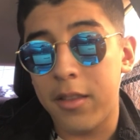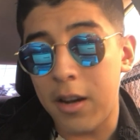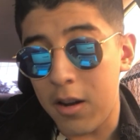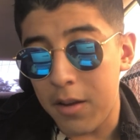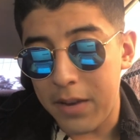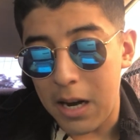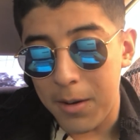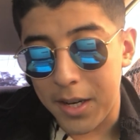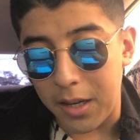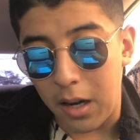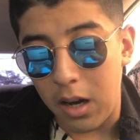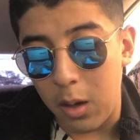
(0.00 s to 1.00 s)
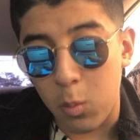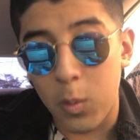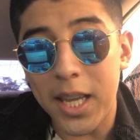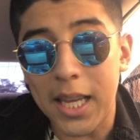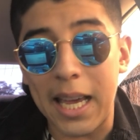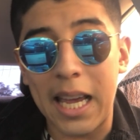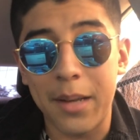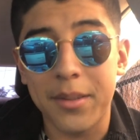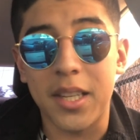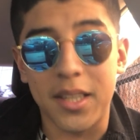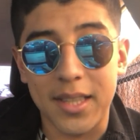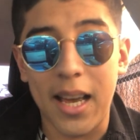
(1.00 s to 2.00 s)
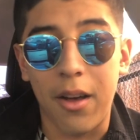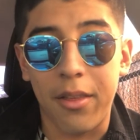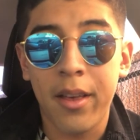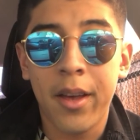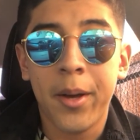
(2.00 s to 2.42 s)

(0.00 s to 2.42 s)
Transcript: they're in a very weak AFC South.